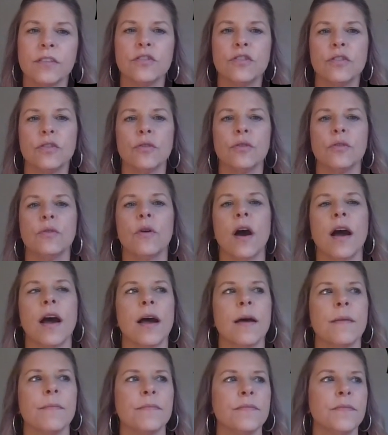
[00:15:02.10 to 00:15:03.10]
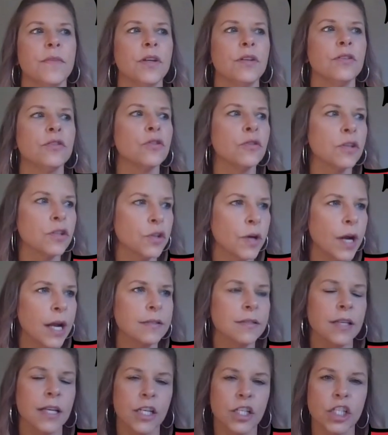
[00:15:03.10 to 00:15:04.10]
into, do the
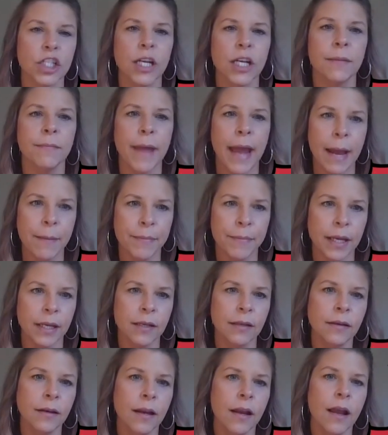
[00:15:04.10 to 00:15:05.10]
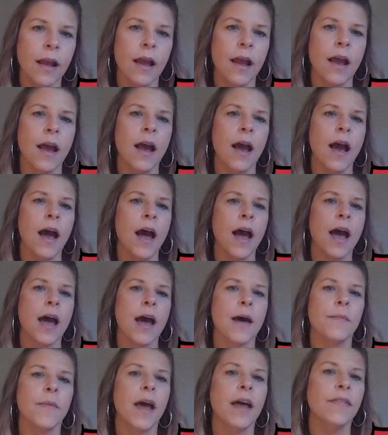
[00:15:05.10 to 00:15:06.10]
translation and mapping,
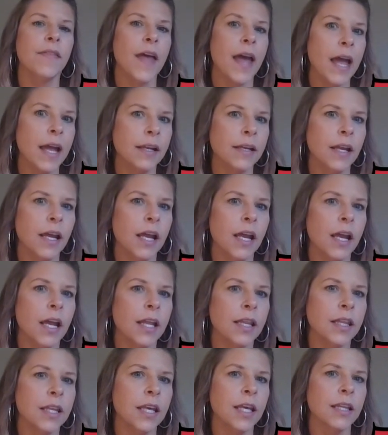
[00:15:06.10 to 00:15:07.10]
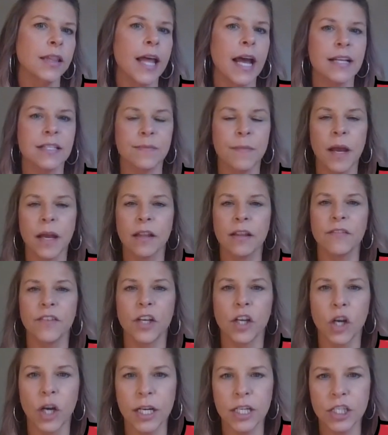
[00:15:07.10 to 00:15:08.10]
and then the last mile of
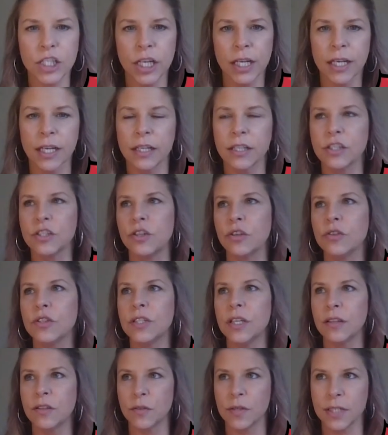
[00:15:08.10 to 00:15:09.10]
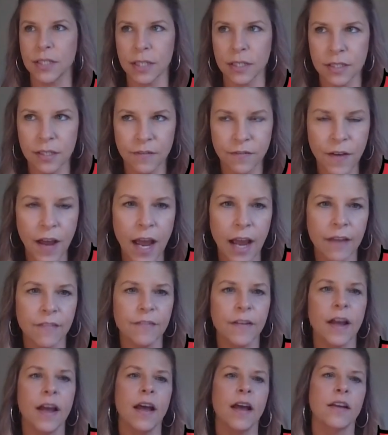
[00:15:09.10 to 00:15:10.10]
integration into
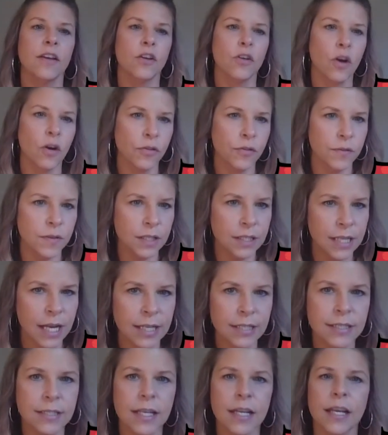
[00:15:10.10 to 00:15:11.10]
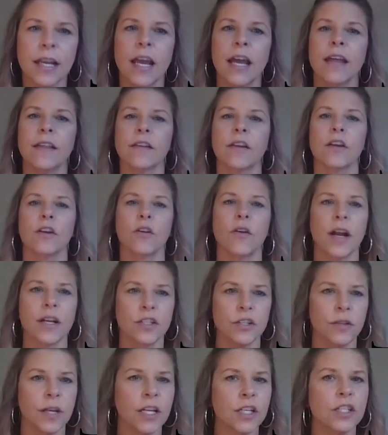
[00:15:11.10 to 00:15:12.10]
D365. You go through the testing and
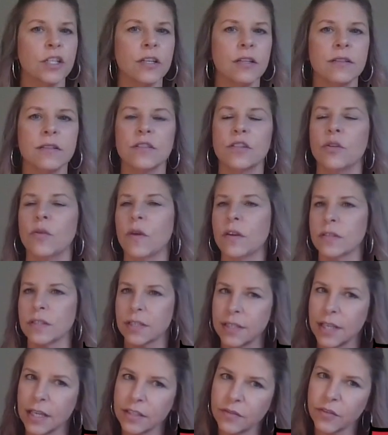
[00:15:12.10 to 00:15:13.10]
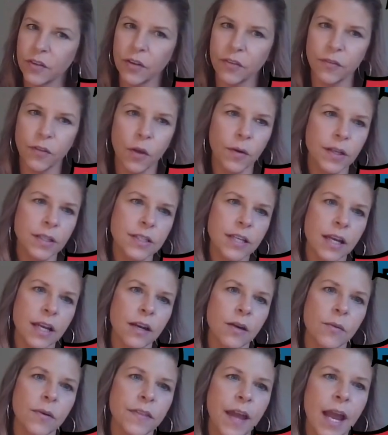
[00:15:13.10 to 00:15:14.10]
congratulations, you are successfully flowing
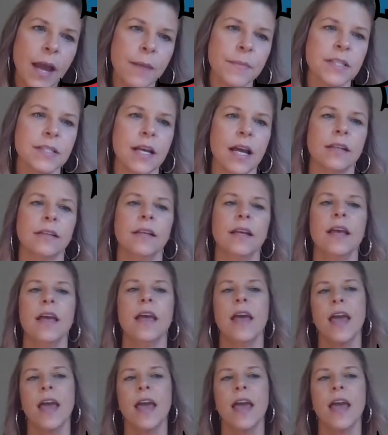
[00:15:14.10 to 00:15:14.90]
data with Amazon.